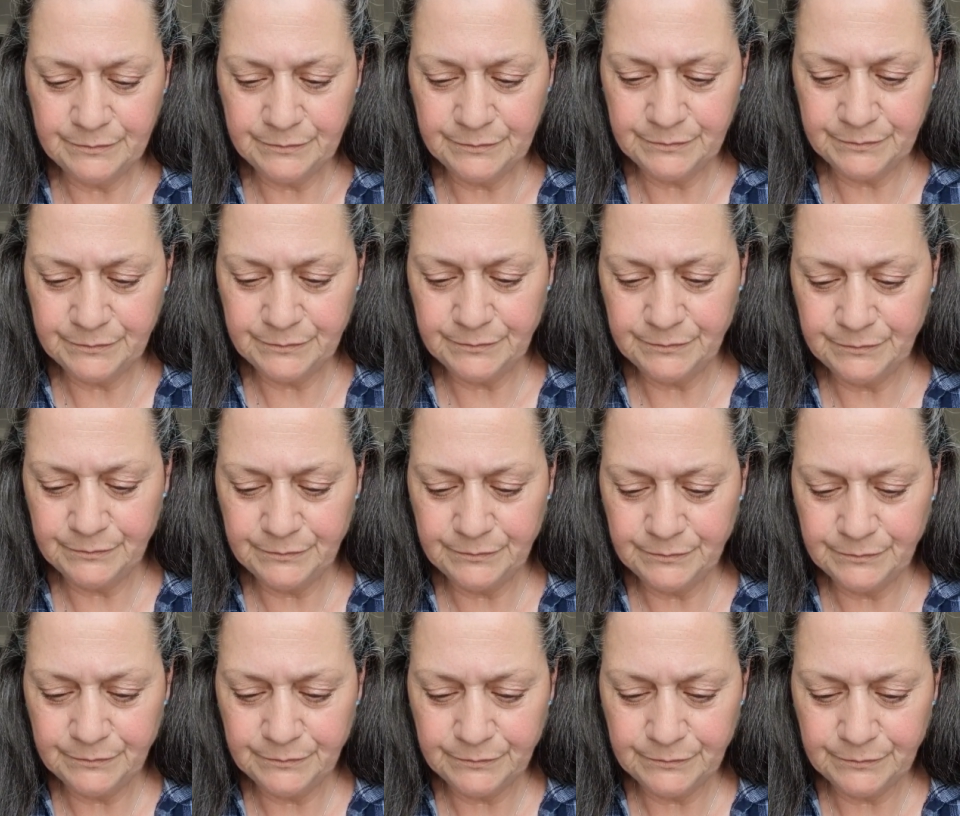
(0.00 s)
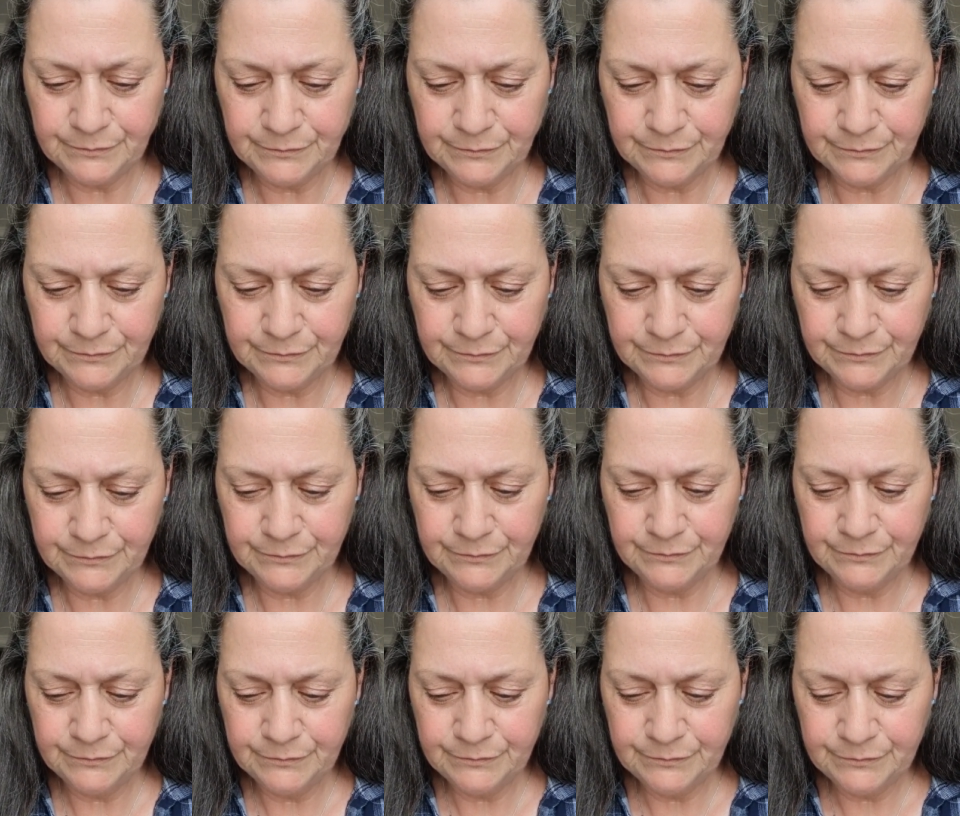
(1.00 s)

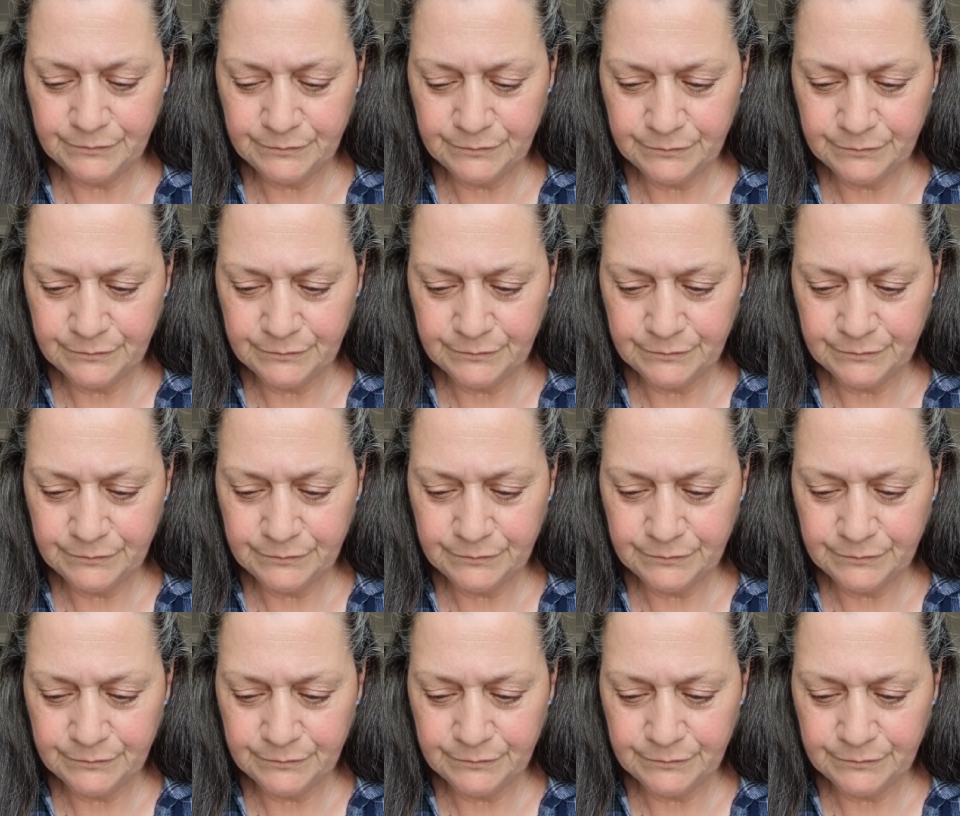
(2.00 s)
[no speech]